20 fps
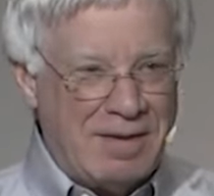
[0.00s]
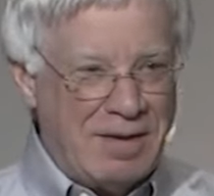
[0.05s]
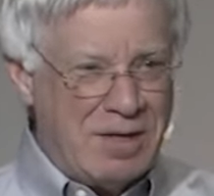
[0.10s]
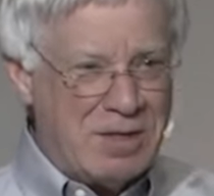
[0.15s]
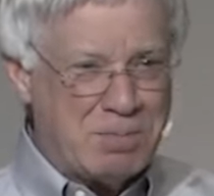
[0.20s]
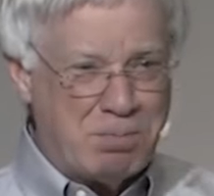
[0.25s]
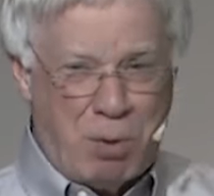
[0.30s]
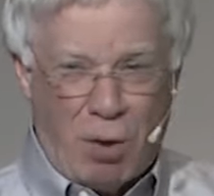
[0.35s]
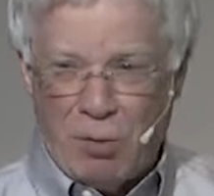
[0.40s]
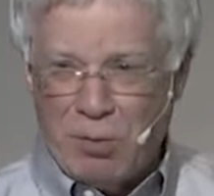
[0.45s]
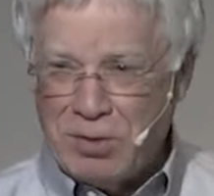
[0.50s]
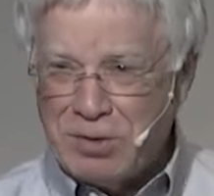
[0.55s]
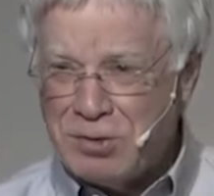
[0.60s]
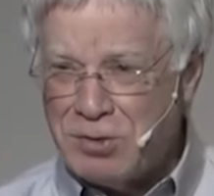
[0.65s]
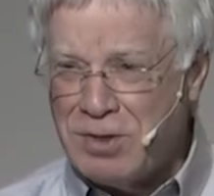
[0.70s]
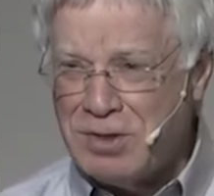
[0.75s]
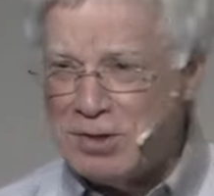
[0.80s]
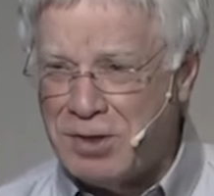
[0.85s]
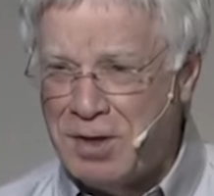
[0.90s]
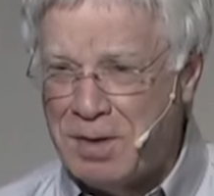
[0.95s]
His
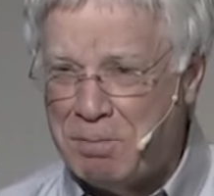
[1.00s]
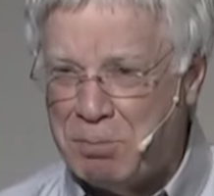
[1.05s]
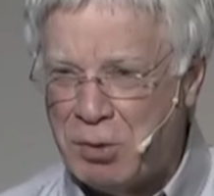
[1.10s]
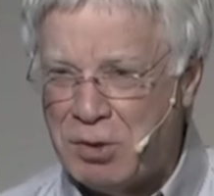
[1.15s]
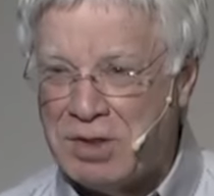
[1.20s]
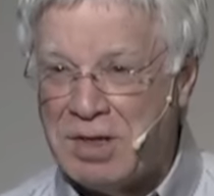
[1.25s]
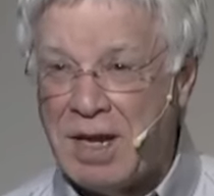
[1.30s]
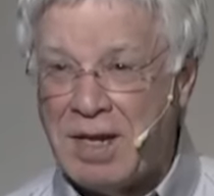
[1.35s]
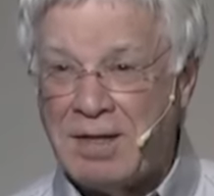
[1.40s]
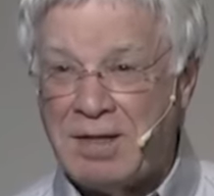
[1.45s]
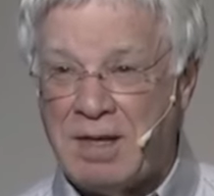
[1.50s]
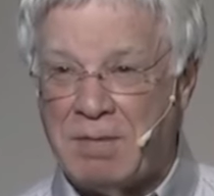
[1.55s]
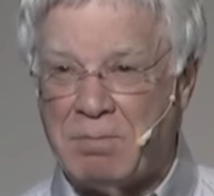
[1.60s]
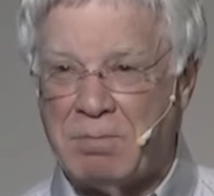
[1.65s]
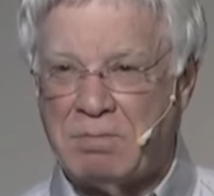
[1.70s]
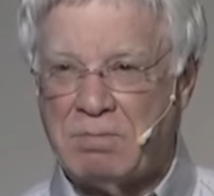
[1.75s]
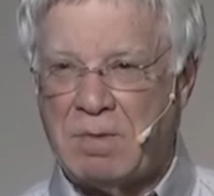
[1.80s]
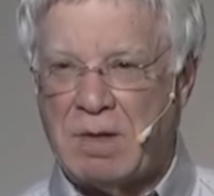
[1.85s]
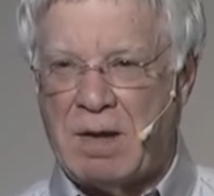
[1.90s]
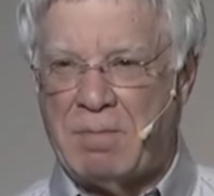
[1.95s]
poetry is going to protect
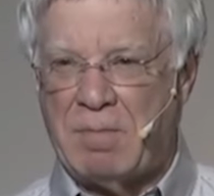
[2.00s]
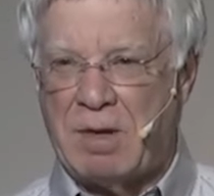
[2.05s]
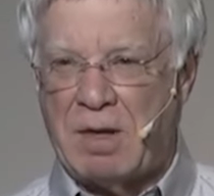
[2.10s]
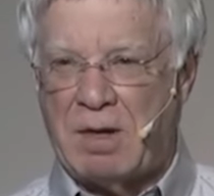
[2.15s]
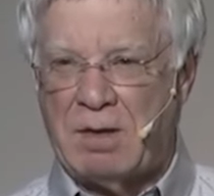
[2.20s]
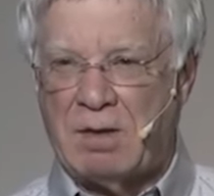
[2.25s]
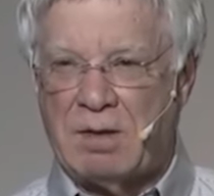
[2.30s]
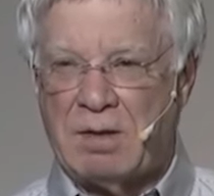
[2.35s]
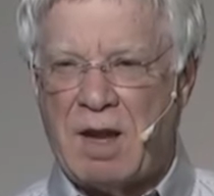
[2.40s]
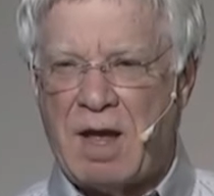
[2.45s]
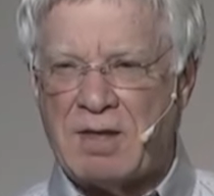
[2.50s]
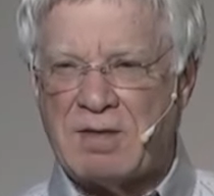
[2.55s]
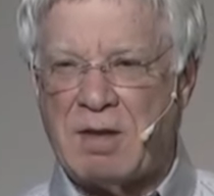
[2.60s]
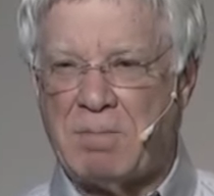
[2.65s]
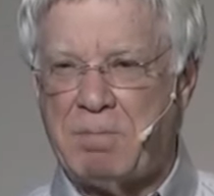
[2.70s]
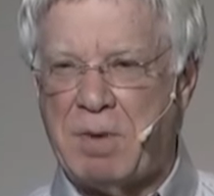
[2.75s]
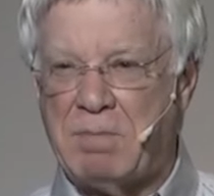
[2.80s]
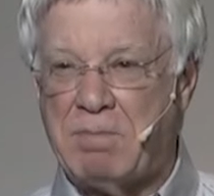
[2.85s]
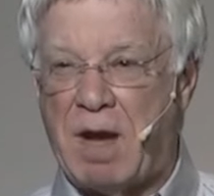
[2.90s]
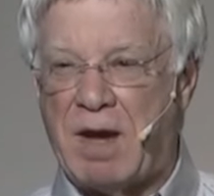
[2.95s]
him. I'm uh, locked
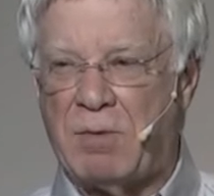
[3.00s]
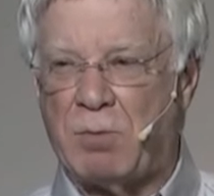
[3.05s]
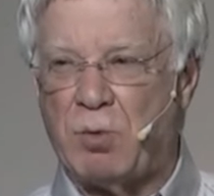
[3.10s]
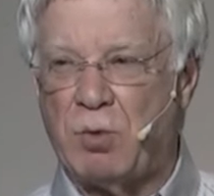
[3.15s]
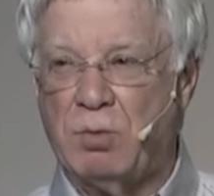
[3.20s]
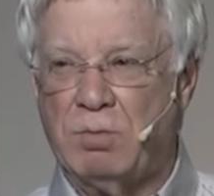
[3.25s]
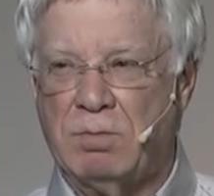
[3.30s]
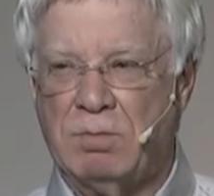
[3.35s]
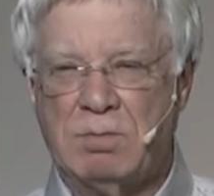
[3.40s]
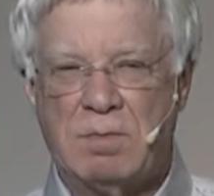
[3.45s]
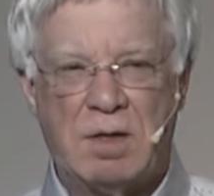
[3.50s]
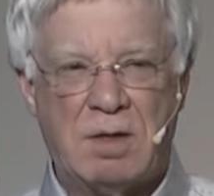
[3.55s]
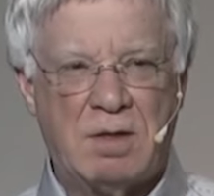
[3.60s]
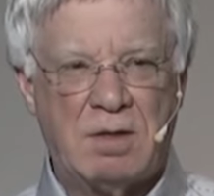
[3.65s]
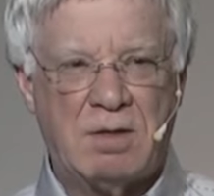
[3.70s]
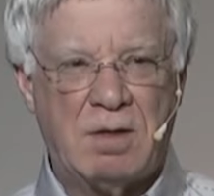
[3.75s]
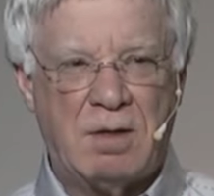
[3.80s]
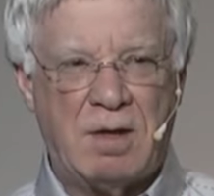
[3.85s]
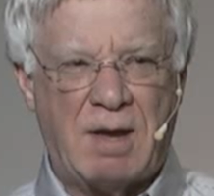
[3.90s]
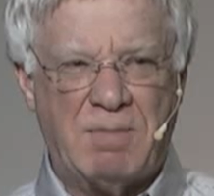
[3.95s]
up in my room.
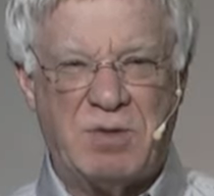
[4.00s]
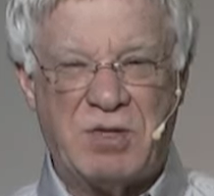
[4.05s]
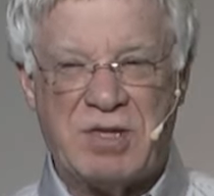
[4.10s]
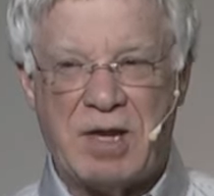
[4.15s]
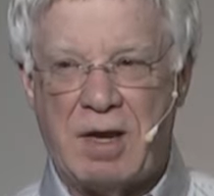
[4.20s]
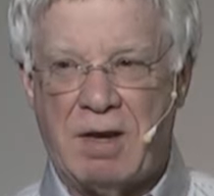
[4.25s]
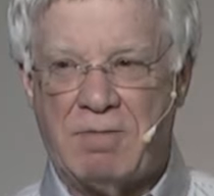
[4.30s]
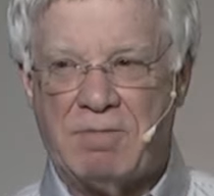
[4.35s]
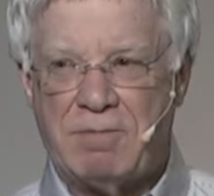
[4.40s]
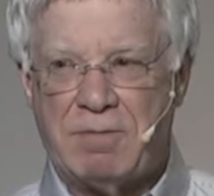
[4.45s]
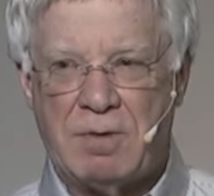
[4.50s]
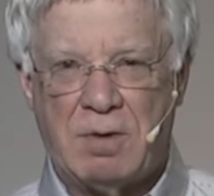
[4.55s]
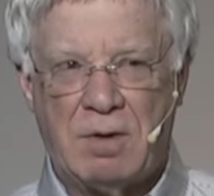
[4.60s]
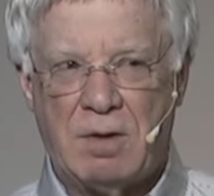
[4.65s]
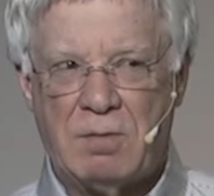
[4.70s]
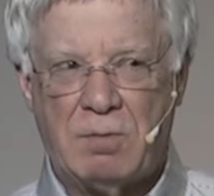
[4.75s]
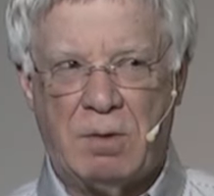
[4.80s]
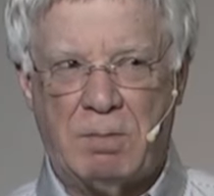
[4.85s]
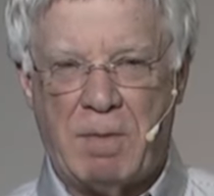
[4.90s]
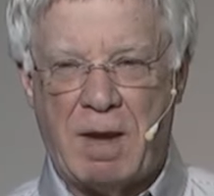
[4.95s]
I'm safe
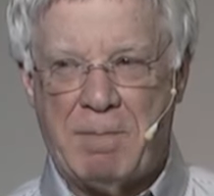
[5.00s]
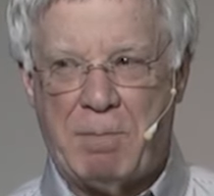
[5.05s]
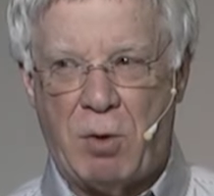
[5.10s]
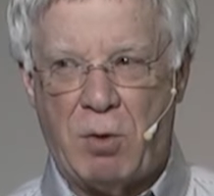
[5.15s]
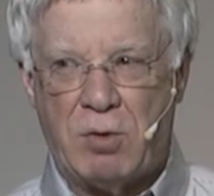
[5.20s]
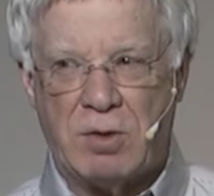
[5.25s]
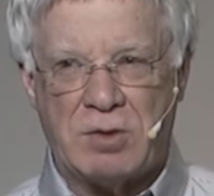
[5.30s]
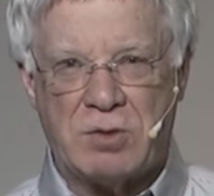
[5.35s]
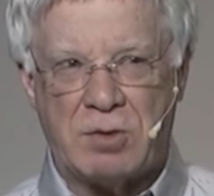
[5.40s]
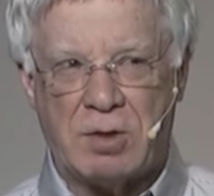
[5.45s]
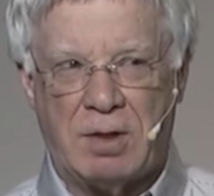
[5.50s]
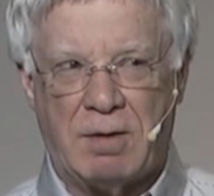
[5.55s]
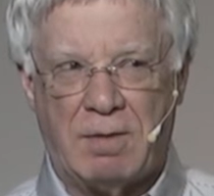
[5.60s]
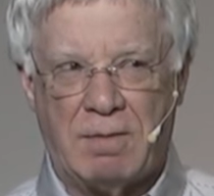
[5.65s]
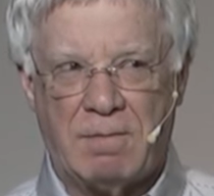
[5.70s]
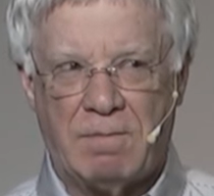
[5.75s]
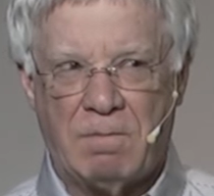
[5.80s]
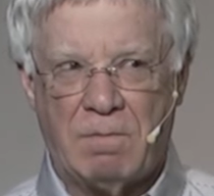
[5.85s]
with my poetry.